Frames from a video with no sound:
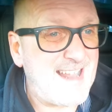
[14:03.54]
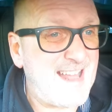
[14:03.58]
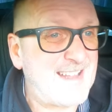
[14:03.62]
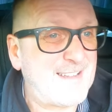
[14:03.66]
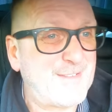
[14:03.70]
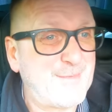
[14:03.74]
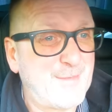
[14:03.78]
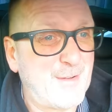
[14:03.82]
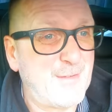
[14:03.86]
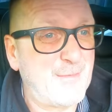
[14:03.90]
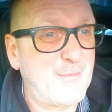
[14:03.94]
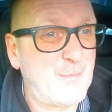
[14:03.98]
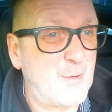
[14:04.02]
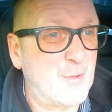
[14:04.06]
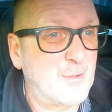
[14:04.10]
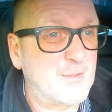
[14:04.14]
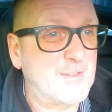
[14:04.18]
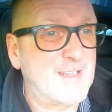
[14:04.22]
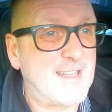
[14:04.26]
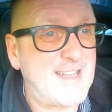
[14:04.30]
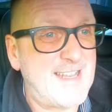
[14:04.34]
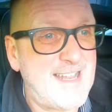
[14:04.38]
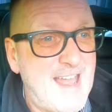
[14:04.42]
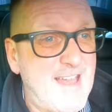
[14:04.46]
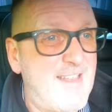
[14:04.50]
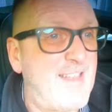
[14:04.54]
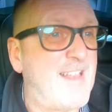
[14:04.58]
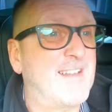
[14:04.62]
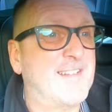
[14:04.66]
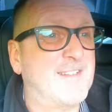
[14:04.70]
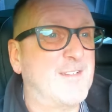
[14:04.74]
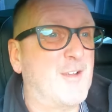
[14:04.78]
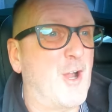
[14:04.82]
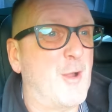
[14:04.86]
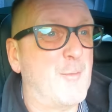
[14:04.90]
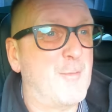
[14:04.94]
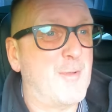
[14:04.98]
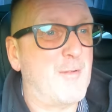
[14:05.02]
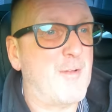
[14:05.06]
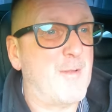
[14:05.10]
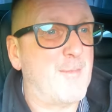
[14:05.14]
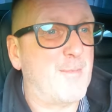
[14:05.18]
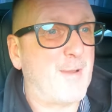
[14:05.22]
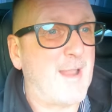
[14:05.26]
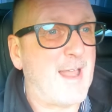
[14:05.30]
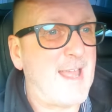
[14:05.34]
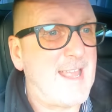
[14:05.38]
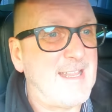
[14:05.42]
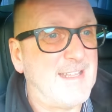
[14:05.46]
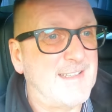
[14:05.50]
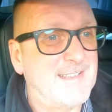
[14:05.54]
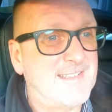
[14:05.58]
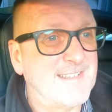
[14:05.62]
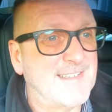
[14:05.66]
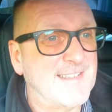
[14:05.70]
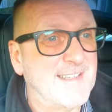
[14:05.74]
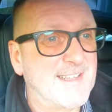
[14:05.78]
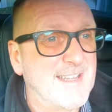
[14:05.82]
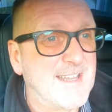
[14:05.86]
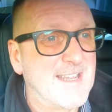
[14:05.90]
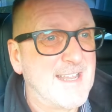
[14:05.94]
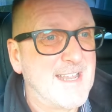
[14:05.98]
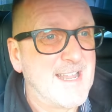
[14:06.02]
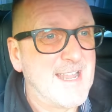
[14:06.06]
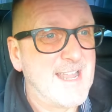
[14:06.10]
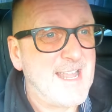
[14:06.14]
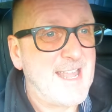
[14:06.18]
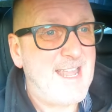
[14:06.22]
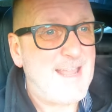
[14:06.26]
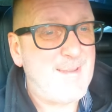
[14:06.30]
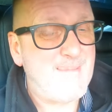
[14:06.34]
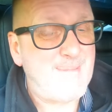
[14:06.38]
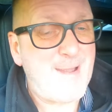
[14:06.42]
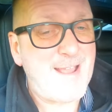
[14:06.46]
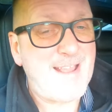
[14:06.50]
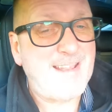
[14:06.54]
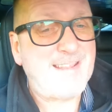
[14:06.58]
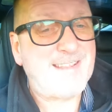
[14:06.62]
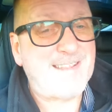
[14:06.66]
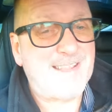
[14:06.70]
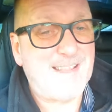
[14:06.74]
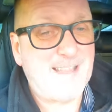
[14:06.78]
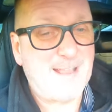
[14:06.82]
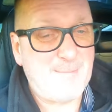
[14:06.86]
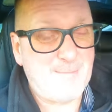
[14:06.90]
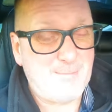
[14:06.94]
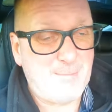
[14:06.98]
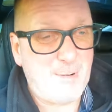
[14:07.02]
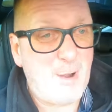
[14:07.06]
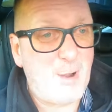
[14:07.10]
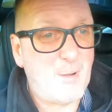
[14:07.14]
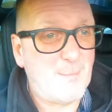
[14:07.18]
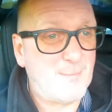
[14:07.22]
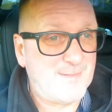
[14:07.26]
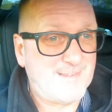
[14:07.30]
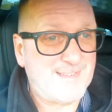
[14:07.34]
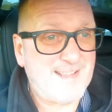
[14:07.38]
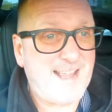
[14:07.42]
that's full of water, now that's got to be replaced. It basically pops